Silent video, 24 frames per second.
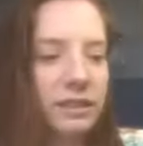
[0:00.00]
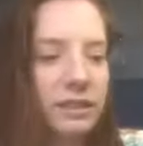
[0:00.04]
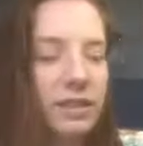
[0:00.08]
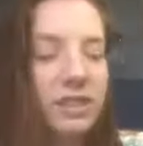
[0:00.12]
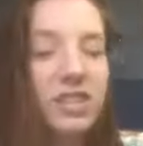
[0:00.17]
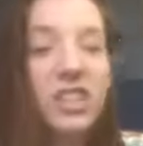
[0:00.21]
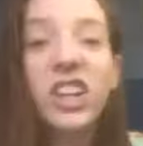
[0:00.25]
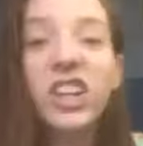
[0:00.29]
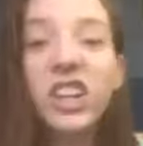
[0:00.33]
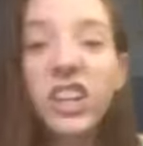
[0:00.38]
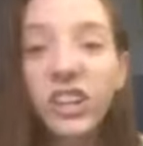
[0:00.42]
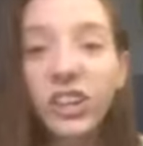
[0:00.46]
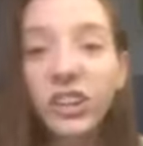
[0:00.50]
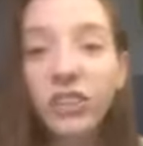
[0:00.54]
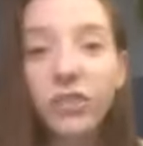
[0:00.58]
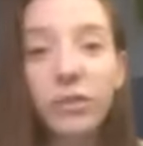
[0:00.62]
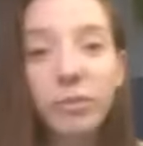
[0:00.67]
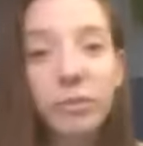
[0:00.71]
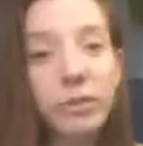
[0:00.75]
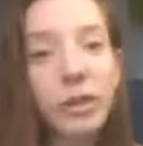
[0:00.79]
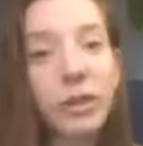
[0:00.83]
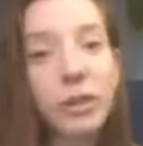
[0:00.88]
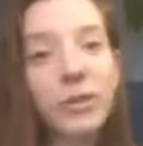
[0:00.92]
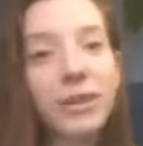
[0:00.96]
deter you
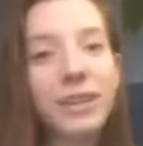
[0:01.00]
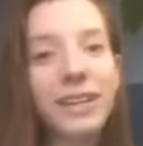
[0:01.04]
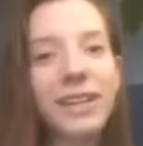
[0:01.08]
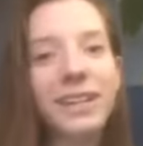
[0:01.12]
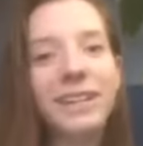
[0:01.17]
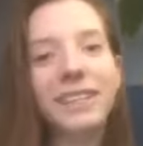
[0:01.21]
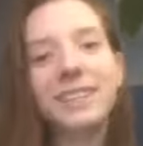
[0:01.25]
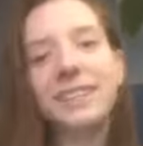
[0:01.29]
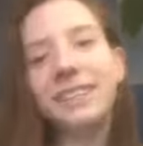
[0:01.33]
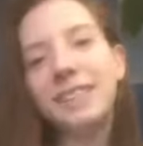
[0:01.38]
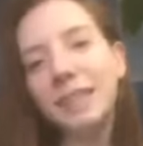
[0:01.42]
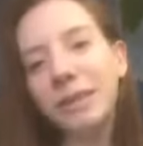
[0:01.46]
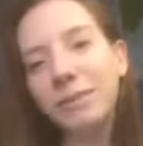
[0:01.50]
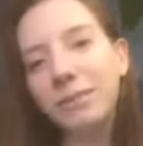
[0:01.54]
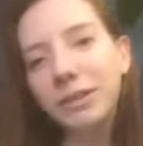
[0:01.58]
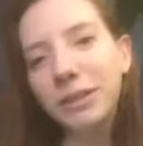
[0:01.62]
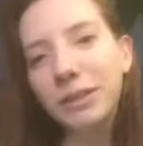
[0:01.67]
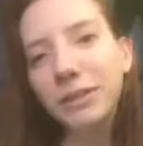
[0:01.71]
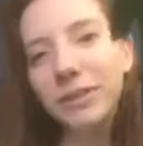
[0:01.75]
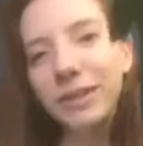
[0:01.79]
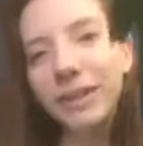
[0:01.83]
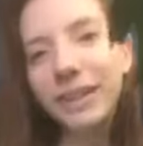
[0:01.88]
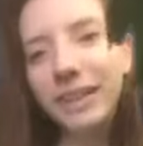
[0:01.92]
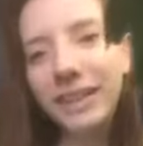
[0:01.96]
from doing it. Just keep
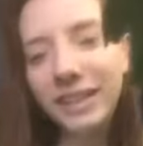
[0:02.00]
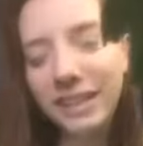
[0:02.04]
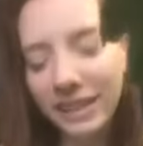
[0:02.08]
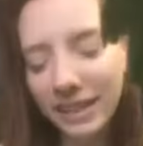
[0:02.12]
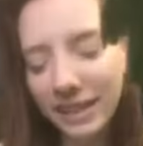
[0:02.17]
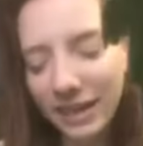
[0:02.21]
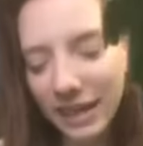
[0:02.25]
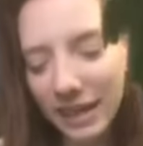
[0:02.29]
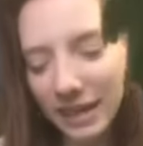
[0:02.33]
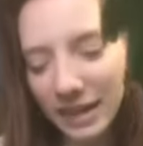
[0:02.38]
doing it.